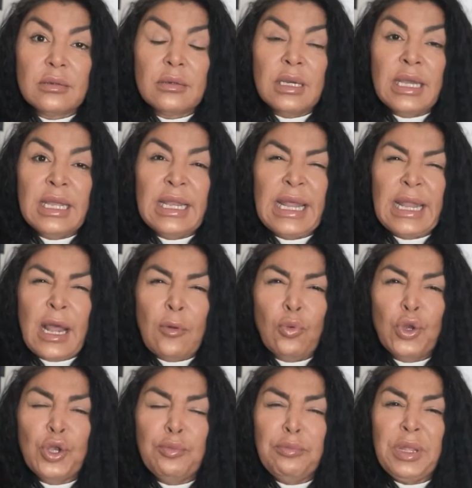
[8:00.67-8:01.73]
right? And I
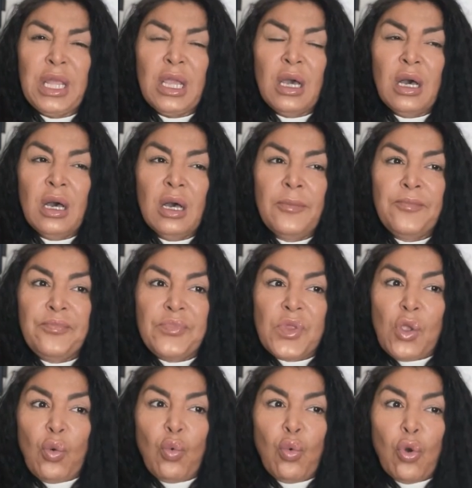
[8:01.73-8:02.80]
wouldn't be a
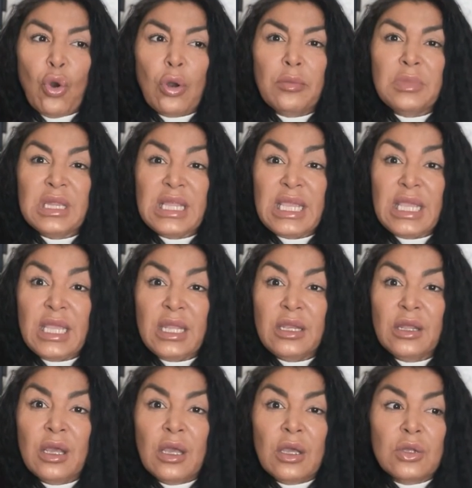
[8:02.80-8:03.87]
warm
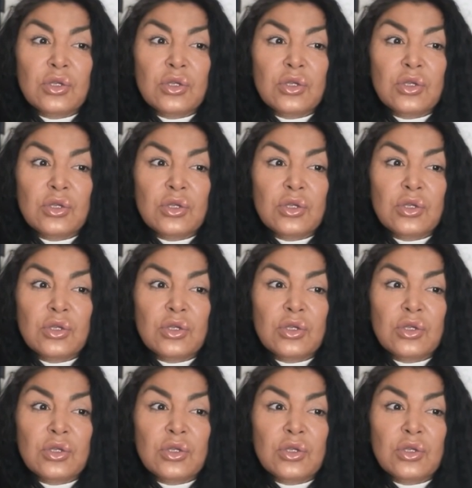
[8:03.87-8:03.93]
lead